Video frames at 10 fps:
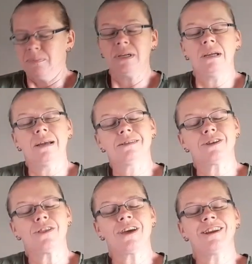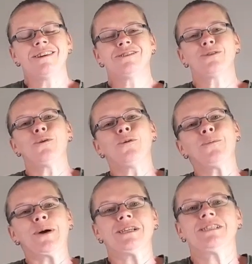But yeah, so that is all
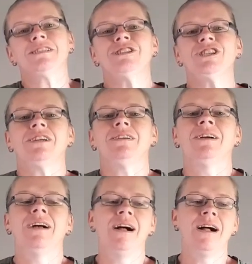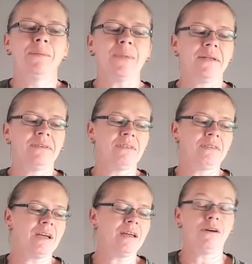my stitching. Other
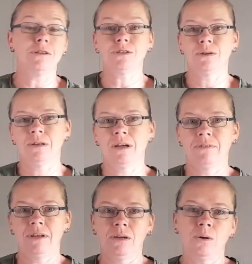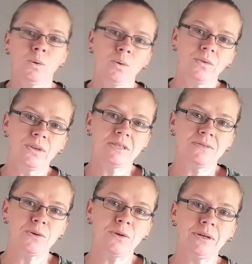than that, I don't have any haul this
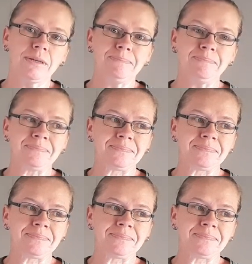fortnight.